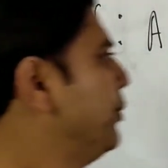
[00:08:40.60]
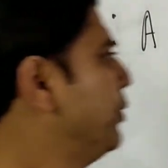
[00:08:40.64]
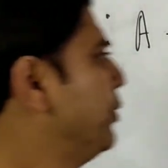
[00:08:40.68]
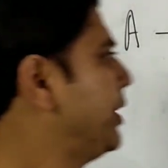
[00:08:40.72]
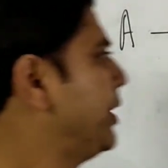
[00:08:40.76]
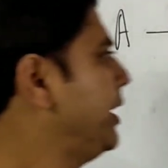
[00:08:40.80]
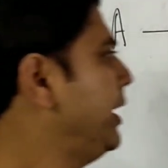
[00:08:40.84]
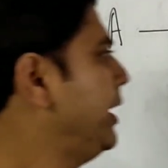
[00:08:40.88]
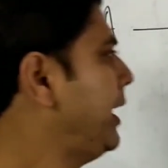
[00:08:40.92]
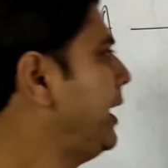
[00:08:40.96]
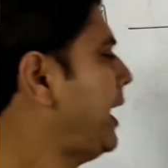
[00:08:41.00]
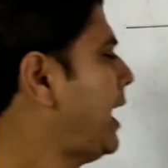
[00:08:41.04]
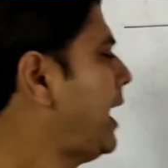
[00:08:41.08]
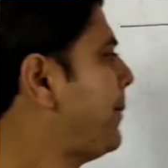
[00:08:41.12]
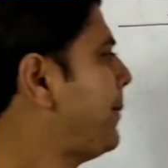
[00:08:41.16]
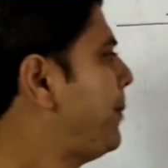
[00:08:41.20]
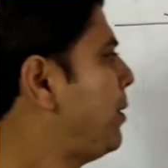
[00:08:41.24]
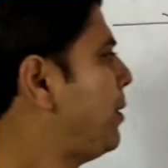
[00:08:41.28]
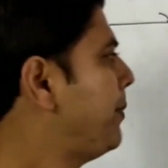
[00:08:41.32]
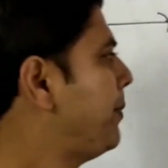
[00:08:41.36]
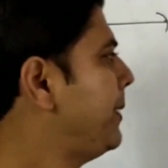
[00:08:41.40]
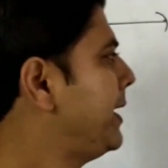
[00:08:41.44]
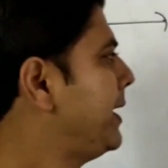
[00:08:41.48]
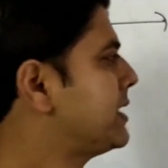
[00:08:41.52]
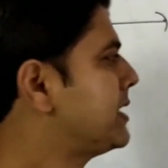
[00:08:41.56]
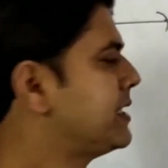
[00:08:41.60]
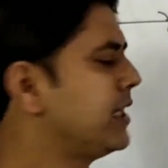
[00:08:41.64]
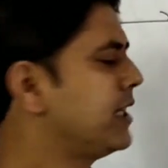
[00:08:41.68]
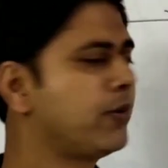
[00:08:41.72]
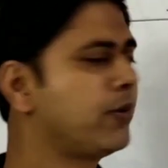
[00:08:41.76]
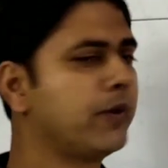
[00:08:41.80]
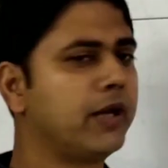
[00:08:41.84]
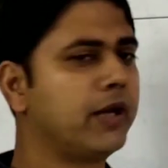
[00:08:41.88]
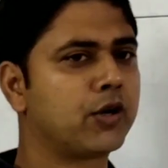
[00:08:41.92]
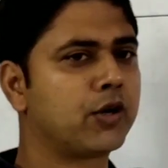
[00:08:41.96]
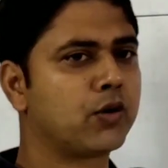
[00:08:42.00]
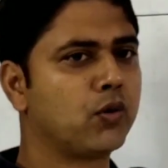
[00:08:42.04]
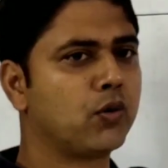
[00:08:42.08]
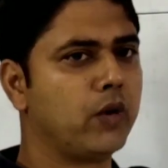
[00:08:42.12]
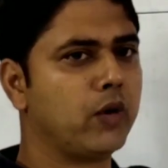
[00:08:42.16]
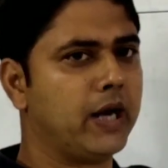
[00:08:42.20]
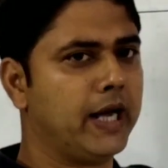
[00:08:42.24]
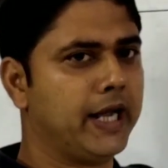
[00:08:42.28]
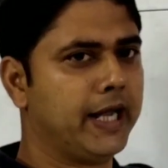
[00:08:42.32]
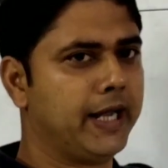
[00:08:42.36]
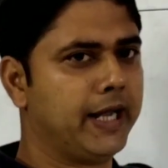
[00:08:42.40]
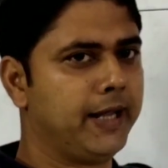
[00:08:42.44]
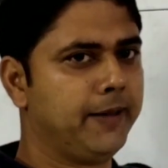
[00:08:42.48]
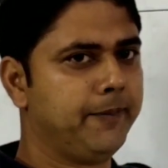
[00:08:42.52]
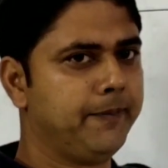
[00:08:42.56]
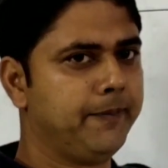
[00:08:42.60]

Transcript: Putting f of x equal to y.